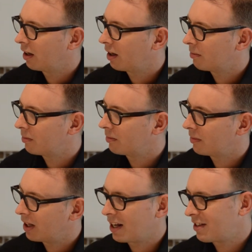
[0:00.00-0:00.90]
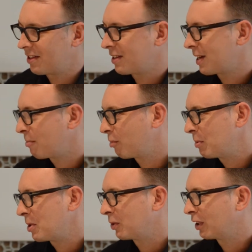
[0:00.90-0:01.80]
Um, unless it's a
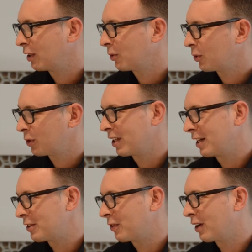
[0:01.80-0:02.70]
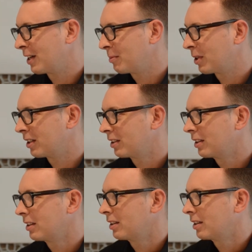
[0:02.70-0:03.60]
temporary building, of course, and then it's fine.
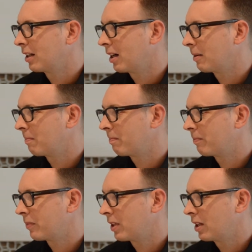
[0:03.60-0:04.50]
But um,